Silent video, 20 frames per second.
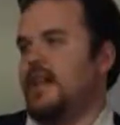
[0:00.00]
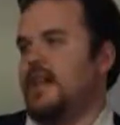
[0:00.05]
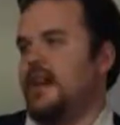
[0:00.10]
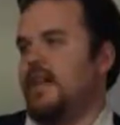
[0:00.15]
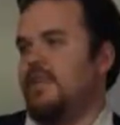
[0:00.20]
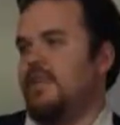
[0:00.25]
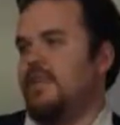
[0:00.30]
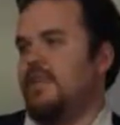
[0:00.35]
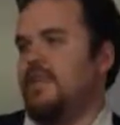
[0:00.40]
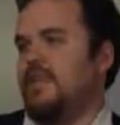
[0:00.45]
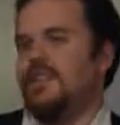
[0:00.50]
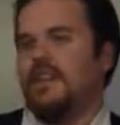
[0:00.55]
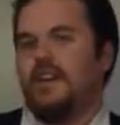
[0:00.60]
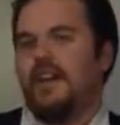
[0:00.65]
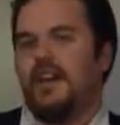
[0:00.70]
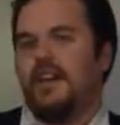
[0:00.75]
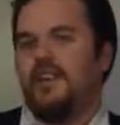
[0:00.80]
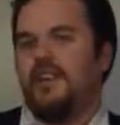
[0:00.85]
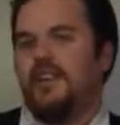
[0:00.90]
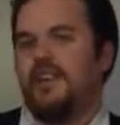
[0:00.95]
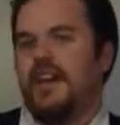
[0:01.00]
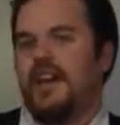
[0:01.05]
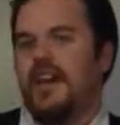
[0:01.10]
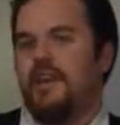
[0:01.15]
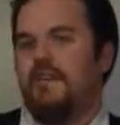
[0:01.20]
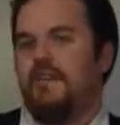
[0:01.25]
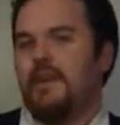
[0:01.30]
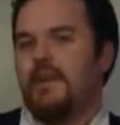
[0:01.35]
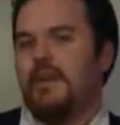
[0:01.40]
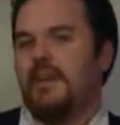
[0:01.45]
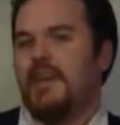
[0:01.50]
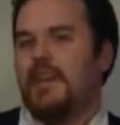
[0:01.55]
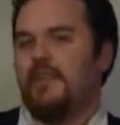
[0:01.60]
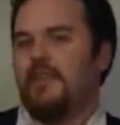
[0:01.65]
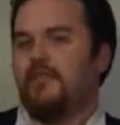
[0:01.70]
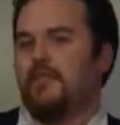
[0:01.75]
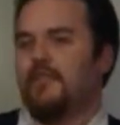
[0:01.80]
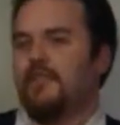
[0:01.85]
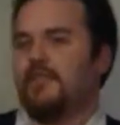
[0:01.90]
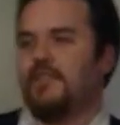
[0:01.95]
under 10, but I
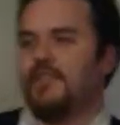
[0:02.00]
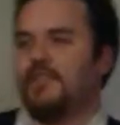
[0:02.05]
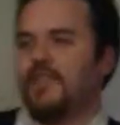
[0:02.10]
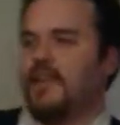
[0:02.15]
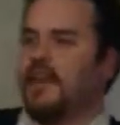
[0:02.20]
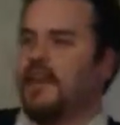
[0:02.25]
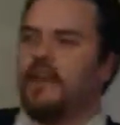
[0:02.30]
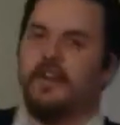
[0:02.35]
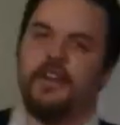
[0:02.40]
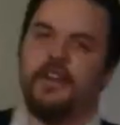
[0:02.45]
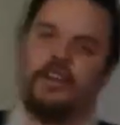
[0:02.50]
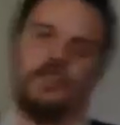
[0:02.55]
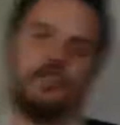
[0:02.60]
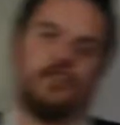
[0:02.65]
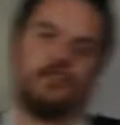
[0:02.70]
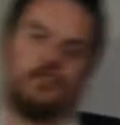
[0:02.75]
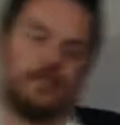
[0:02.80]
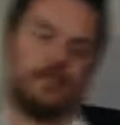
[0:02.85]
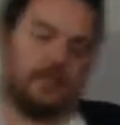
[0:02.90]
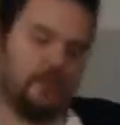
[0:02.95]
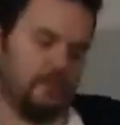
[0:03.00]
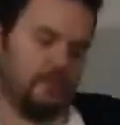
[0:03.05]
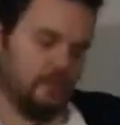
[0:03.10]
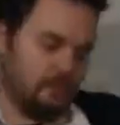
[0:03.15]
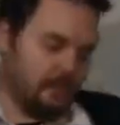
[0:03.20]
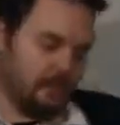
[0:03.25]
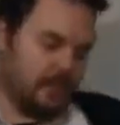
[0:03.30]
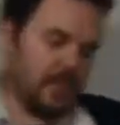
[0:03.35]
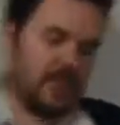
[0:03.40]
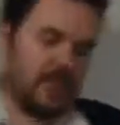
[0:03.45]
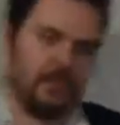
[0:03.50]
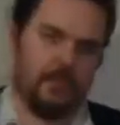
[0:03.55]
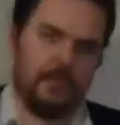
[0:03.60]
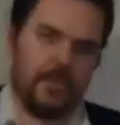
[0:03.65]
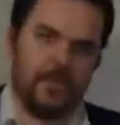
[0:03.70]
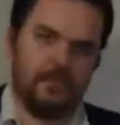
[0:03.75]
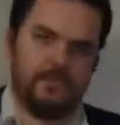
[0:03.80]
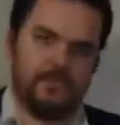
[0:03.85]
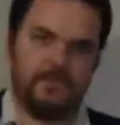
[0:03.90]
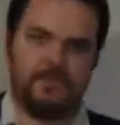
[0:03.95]
can't remember, so I got it at a Goodwill. But
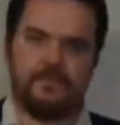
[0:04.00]
anyway,